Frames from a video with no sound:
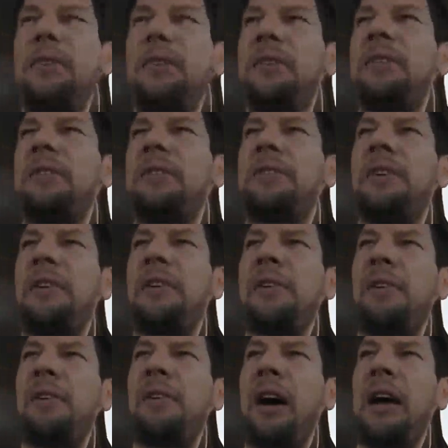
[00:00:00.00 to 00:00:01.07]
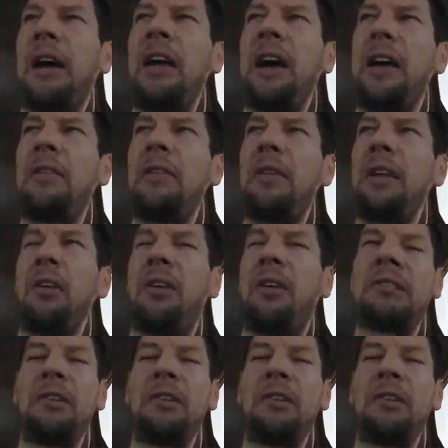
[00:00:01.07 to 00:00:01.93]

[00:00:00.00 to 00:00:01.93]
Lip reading: So I think long-term